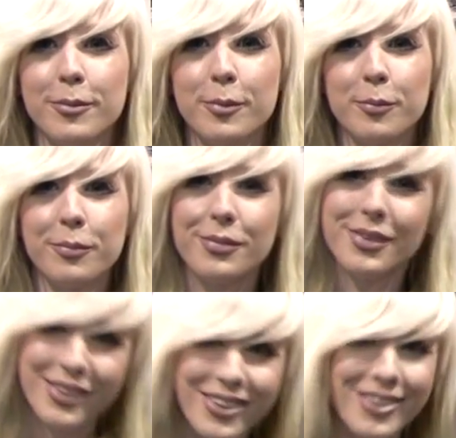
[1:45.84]

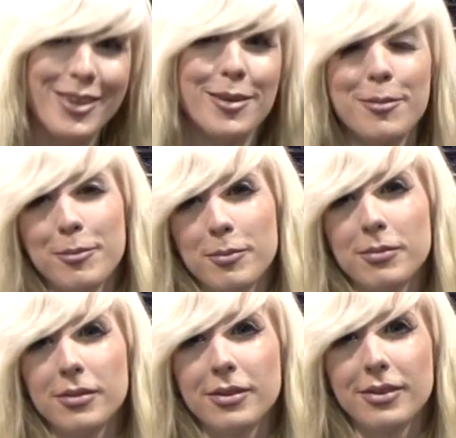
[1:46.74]

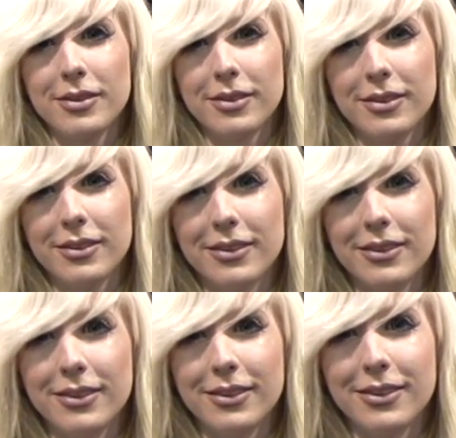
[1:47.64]

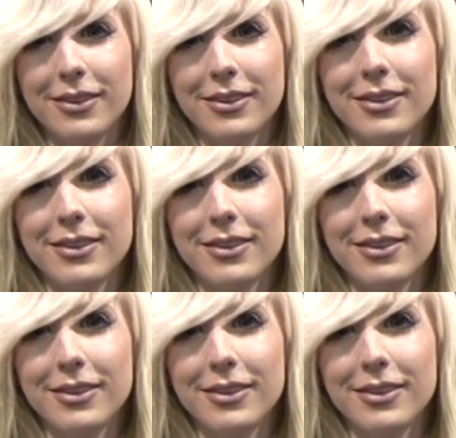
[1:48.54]
The person shown says nothing.